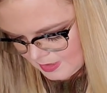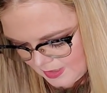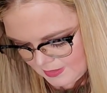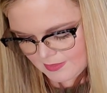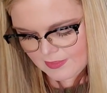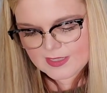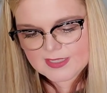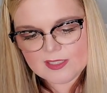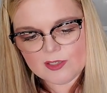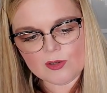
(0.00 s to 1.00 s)
And
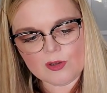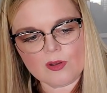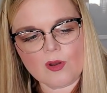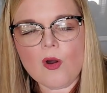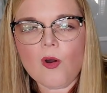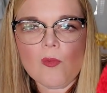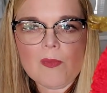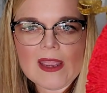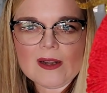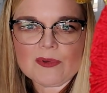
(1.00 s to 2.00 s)
this little
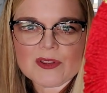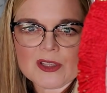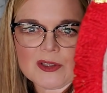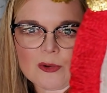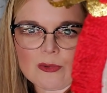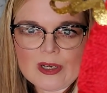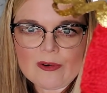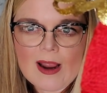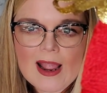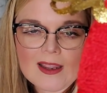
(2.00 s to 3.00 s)
homemade with the little
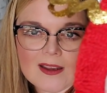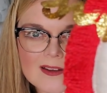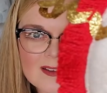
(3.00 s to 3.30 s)
rickrack